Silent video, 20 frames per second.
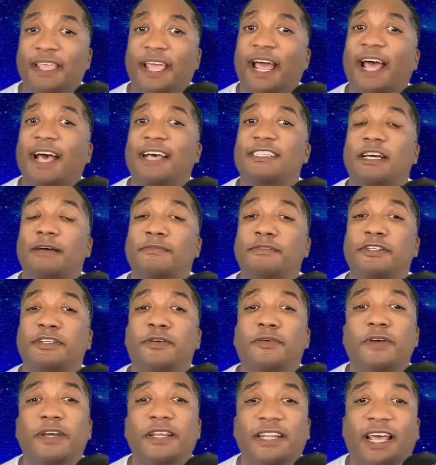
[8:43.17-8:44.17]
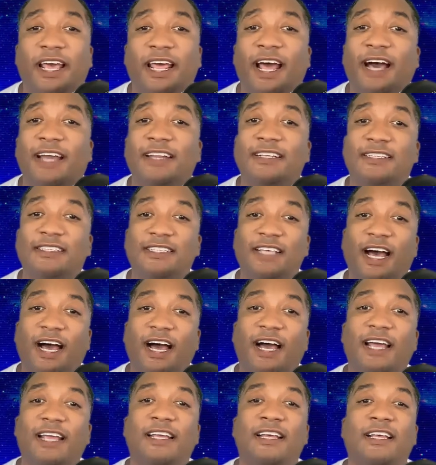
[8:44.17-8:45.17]
As I'm doing that, I
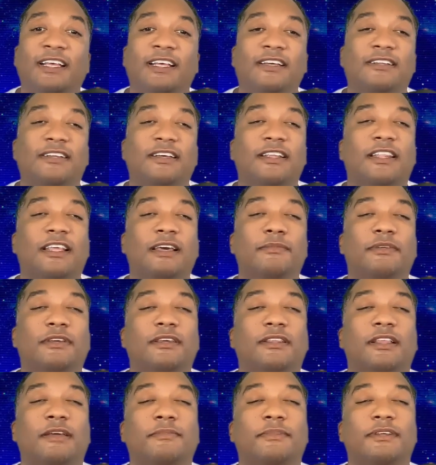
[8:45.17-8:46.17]
decide to let me